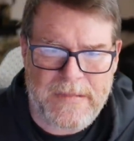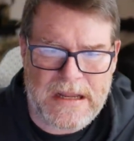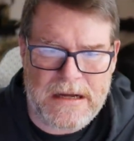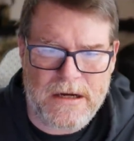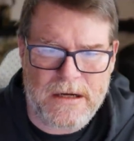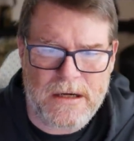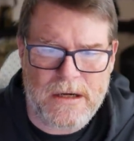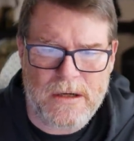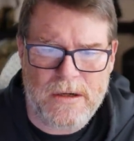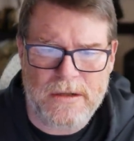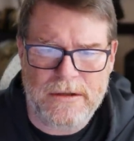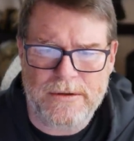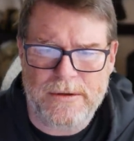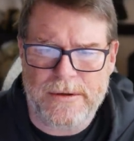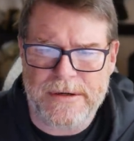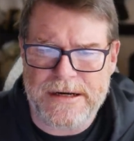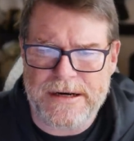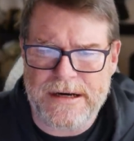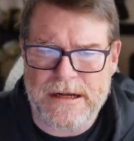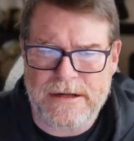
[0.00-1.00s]
Oh,
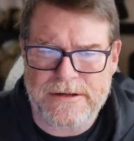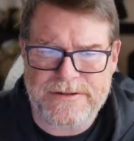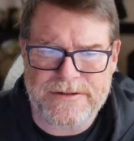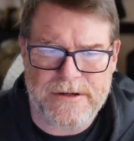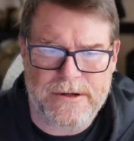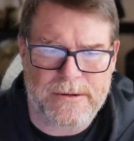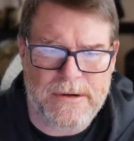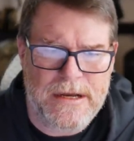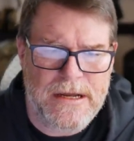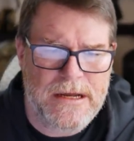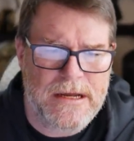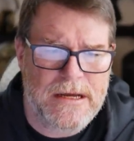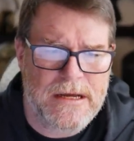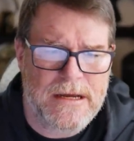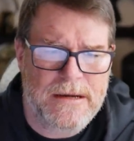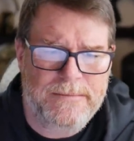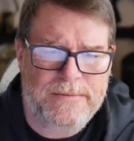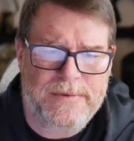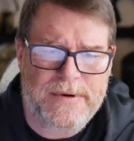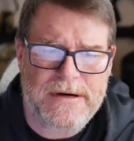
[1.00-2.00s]
Lord. And also
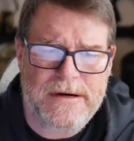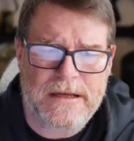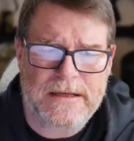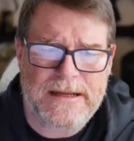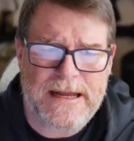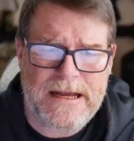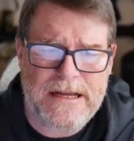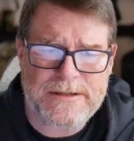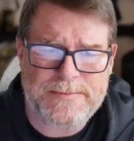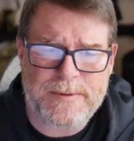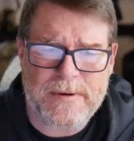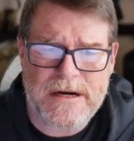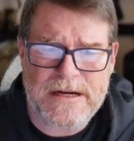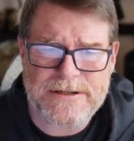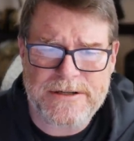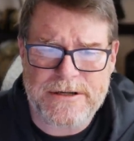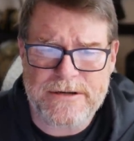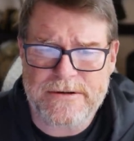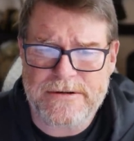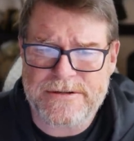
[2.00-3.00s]
allows
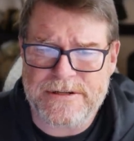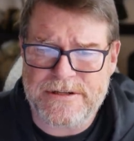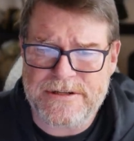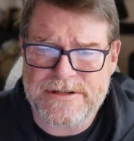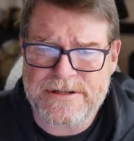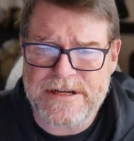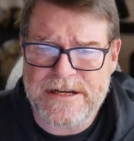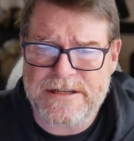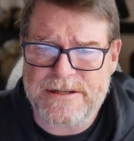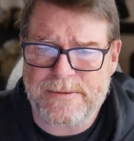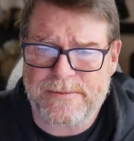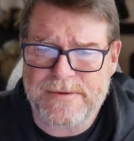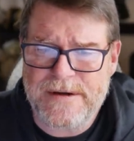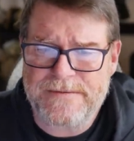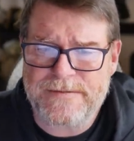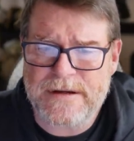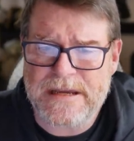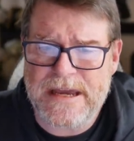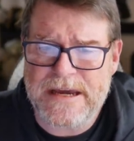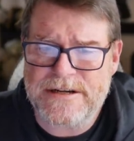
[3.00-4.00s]
prosecutors to seek the
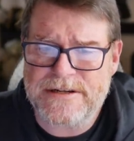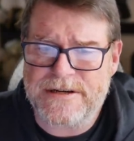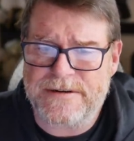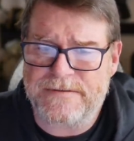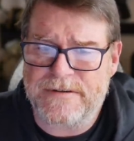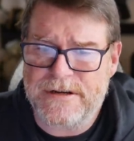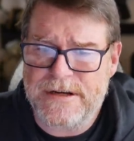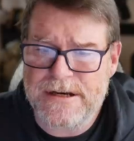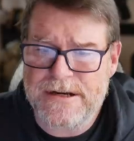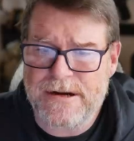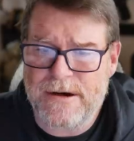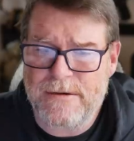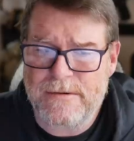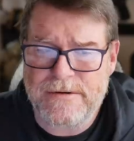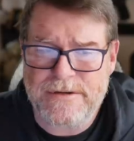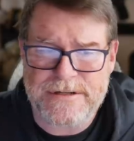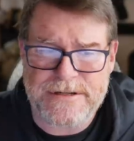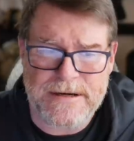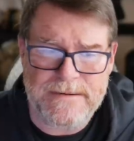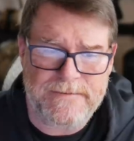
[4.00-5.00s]
revocation of gun
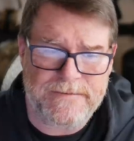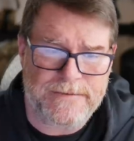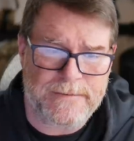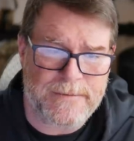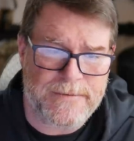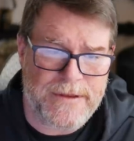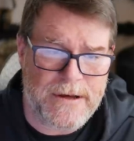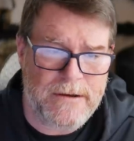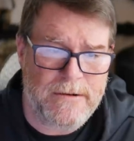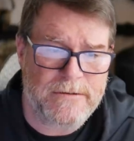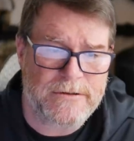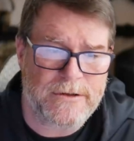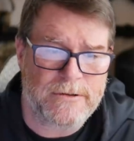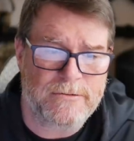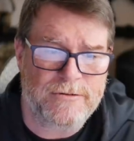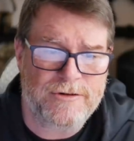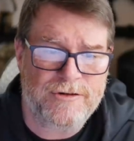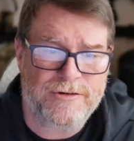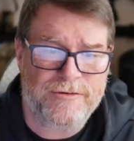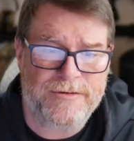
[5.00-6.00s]
ownership from those
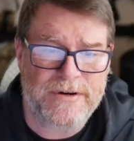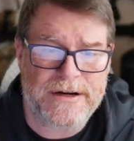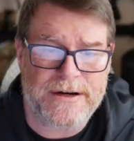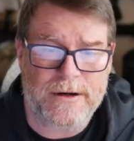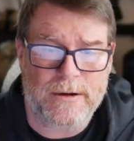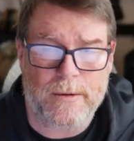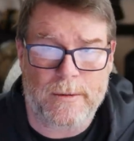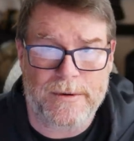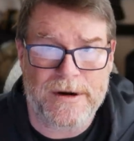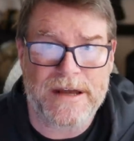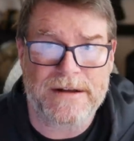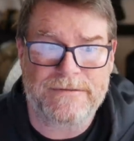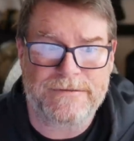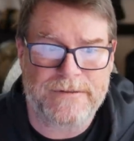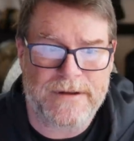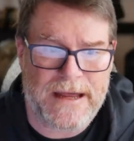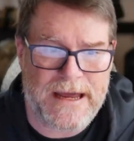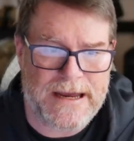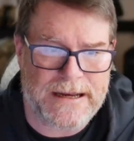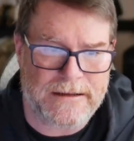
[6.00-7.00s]
who trigger red
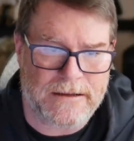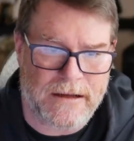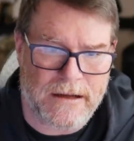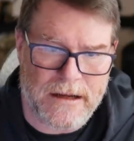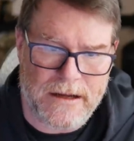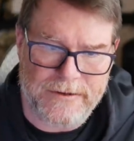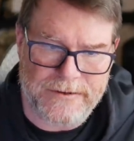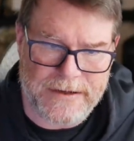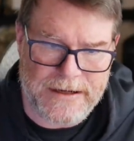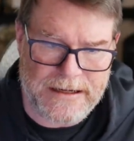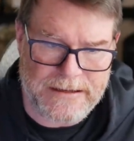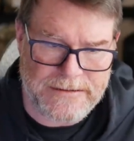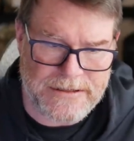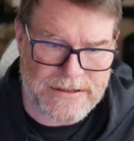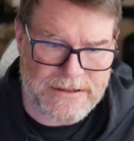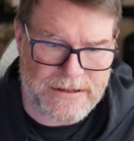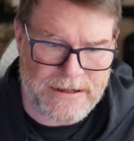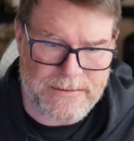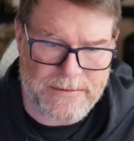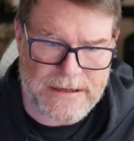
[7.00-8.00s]
flag laws. And I
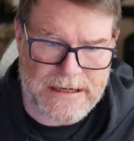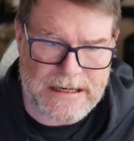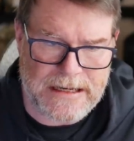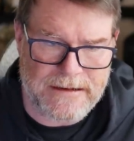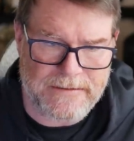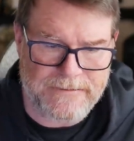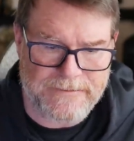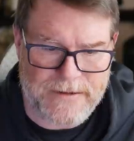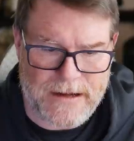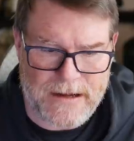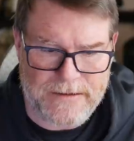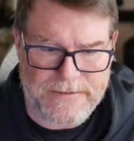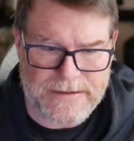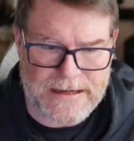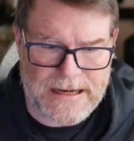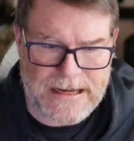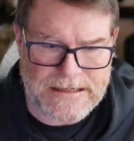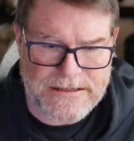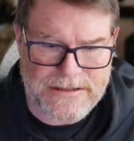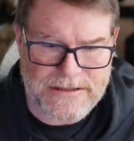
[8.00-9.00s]
just don't even want to get involved
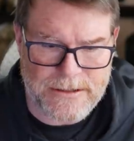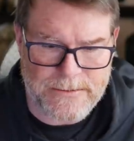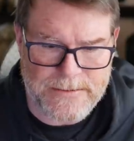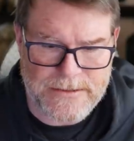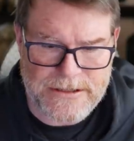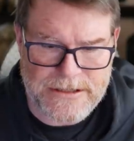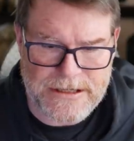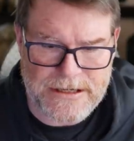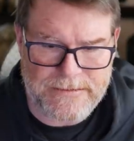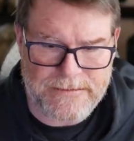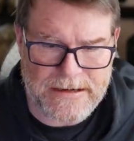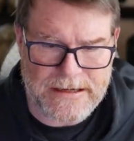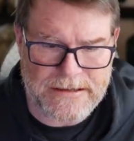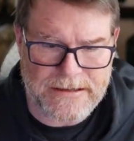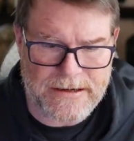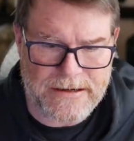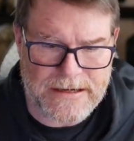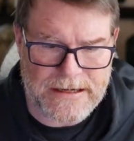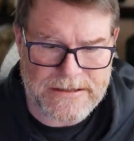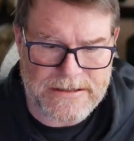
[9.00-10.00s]
in that stupid shit right
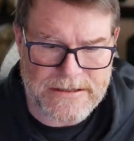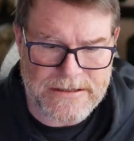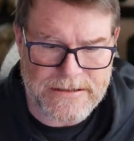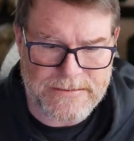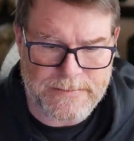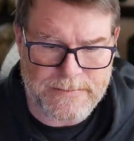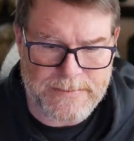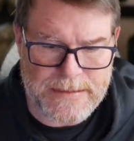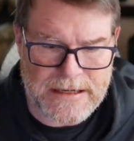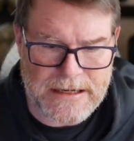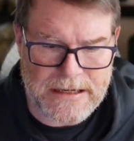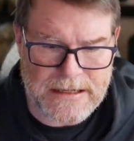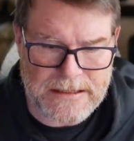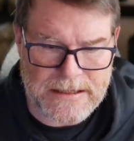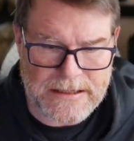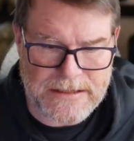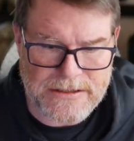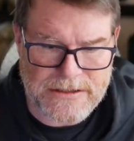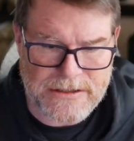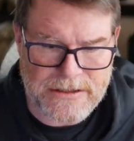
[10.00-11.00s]
there. That's just beginning
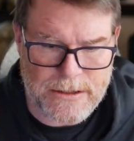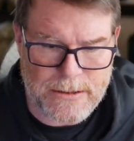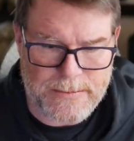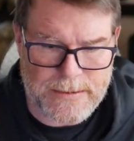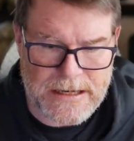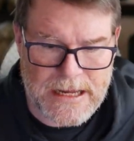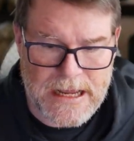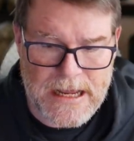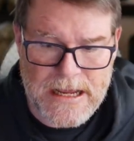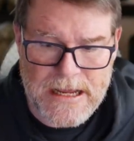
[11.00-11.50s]
to get stupid.